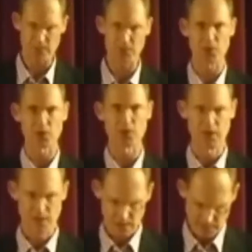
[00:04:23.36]
into
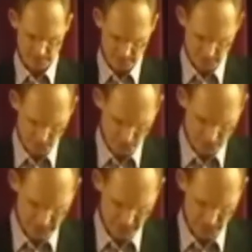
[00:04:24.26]
an
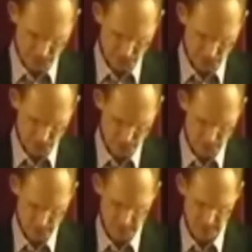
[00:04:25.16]
altogether new
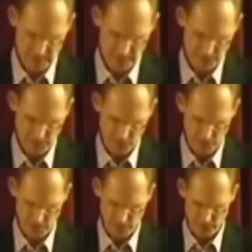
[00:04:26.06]
and difficult
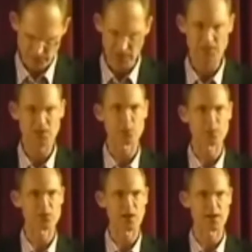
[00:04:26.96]
conversation
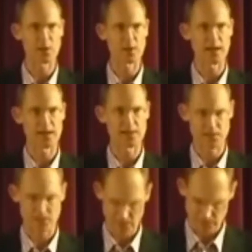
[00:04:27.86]
with
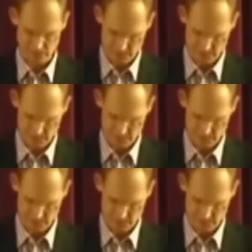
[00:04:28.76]
psychoanalysis.